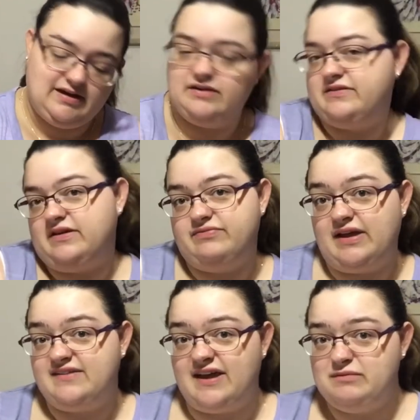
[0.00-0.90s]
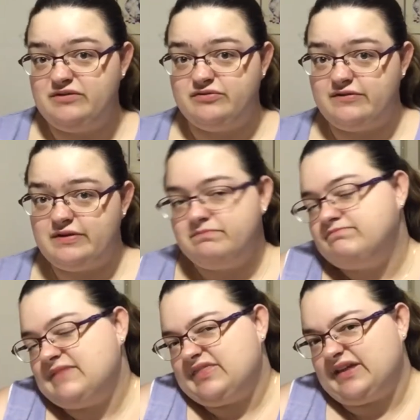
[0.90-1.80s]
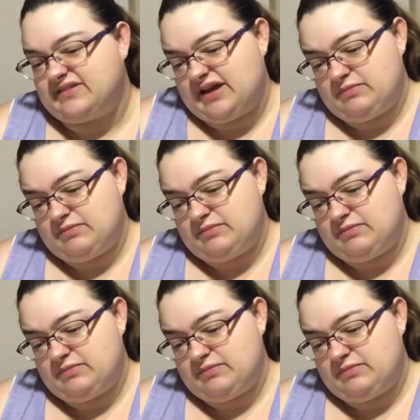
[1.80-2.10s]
if they take me forever, they take me